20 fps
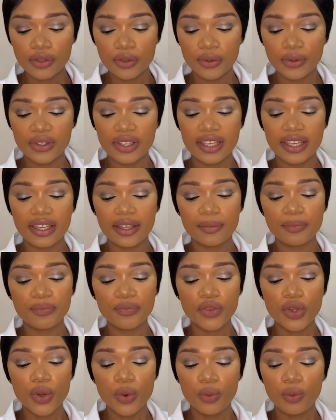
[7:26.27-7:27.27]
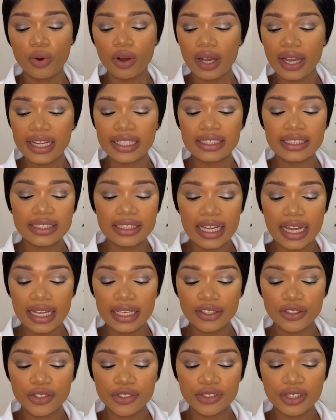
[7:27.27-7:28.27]
Okay, what I
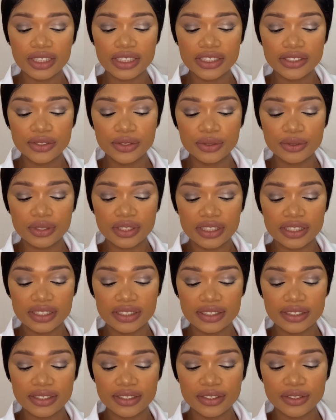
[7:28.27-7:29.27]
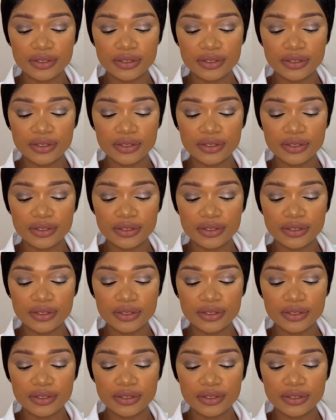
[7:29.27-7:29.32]
usually do is